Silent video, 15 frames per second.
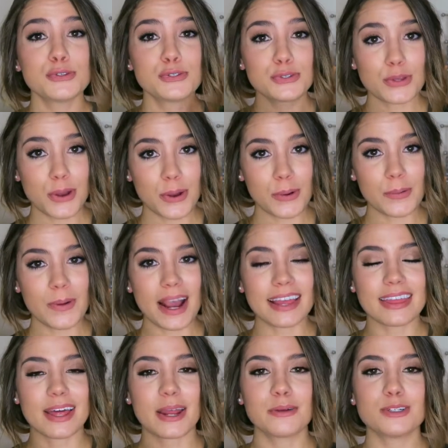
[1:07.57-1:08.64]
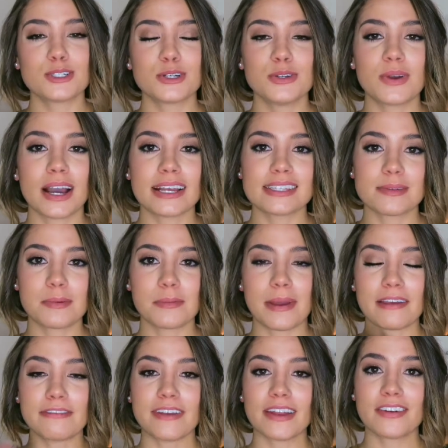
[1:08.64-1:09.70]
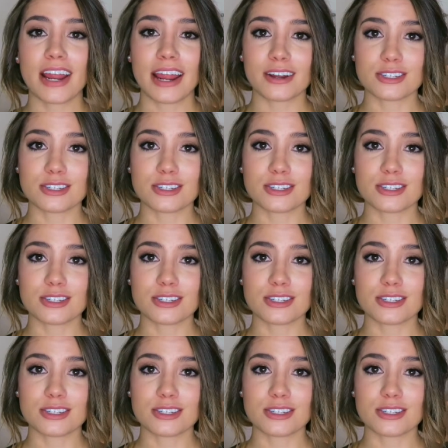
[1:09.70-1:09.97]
So I thought I would show you guys some of my favorite